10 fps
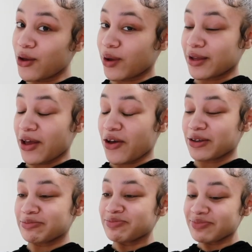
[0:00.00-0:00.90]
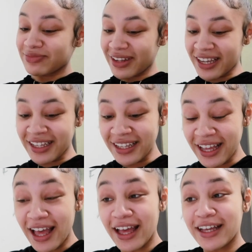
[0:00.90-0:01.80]
Okay, y'all.
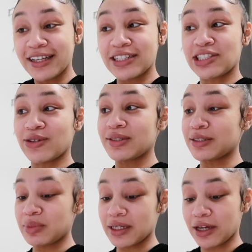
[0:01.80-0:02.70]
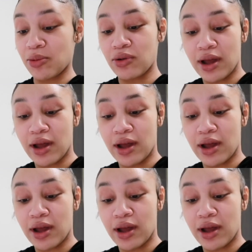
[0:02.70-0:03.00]
So it's been a couple